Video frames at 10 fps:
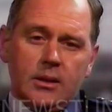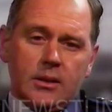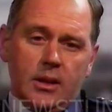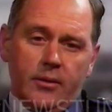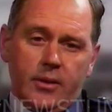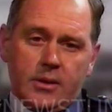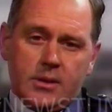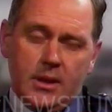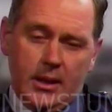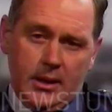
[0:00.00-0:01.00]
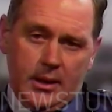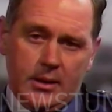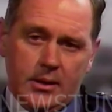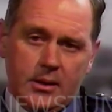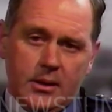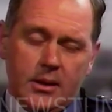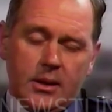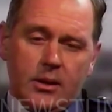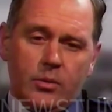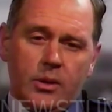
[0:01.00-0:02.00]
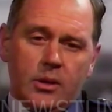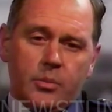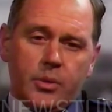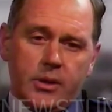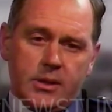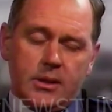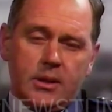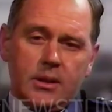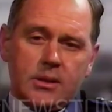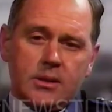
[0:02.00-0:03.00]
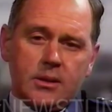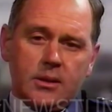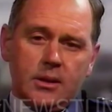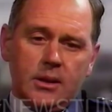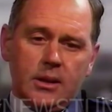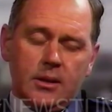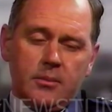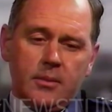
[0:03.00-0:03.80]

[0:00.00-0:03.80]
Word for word: The difference there uh, within the prison is that the, uh,